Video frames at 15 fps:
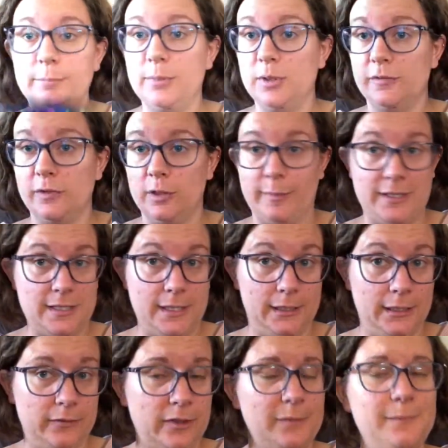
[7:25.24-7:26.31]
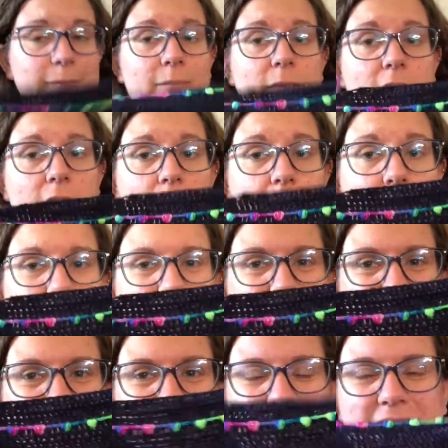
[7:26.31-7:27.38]
beautiful and amazing, and I love it.
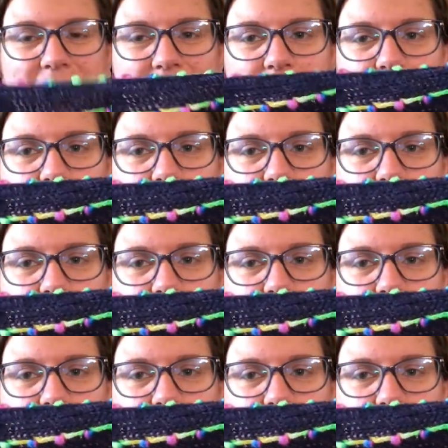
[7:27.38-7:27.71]
This is the